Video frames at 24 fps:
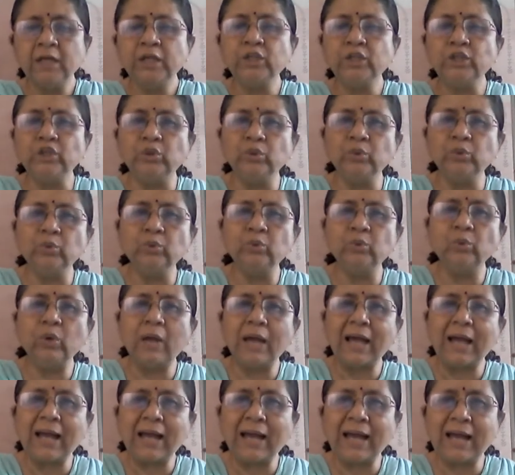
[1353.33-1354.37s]
You
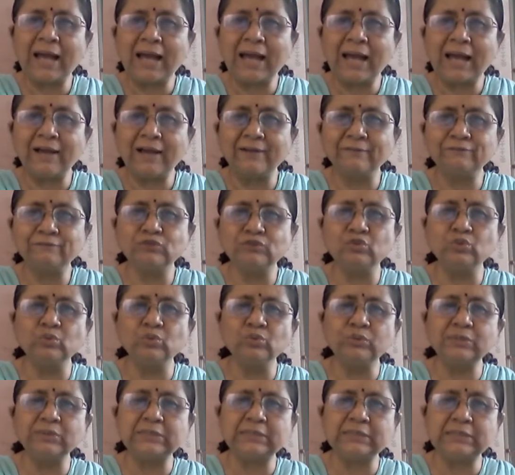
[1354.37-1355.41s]
have to
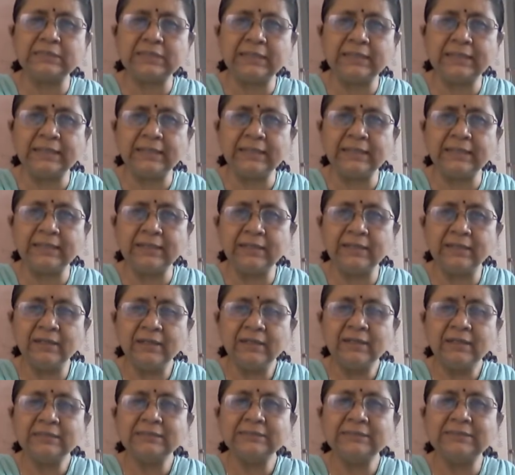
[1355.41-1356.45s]
see
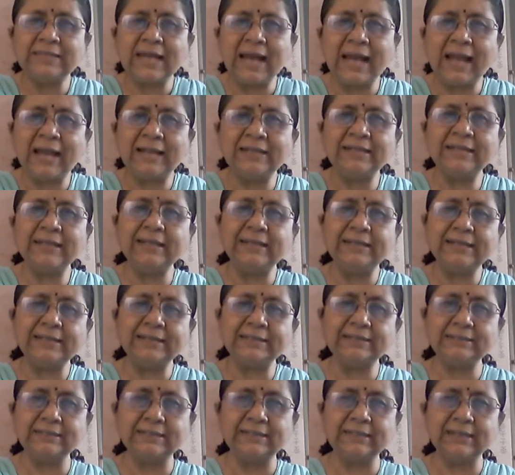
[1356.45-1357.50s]
that it
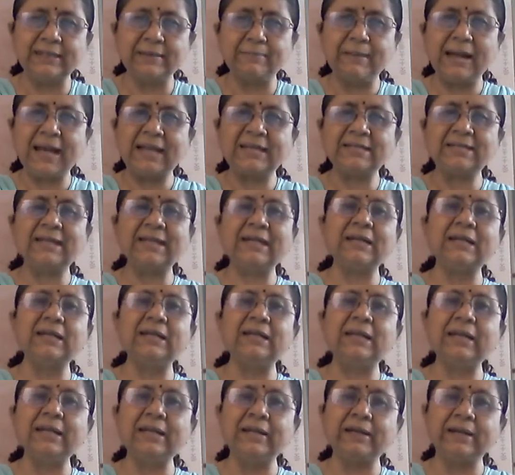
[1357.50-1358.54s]
is
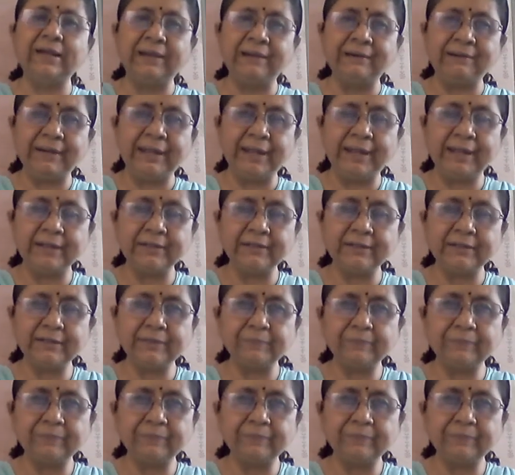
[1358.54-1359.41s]
grammatically correct,